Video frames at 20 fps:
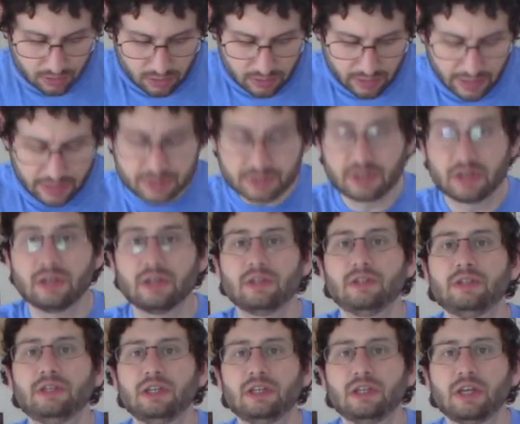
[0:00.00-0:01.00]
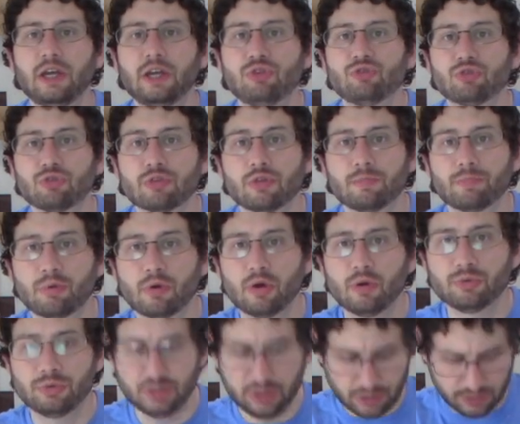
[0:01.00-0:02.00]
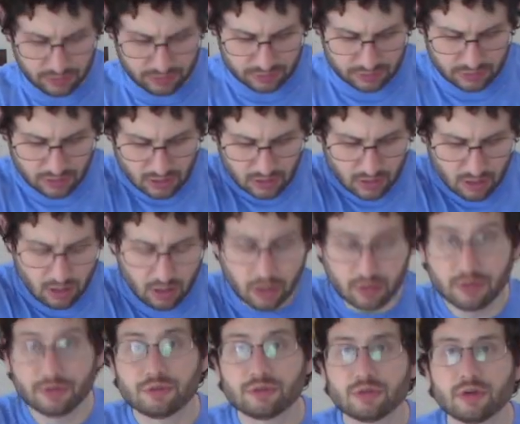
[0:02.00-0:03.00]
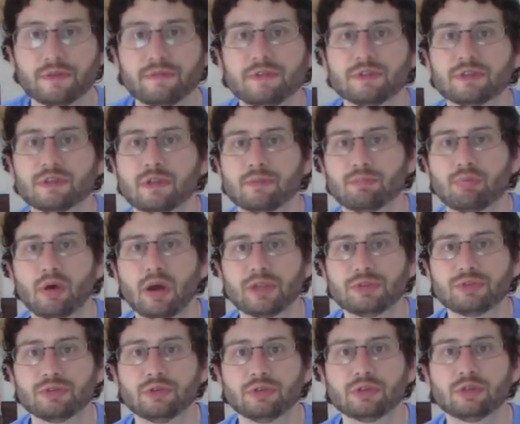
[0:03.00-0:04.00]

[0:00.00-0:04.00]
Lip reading: That is going to denature the proteins on the surface of the pretzel,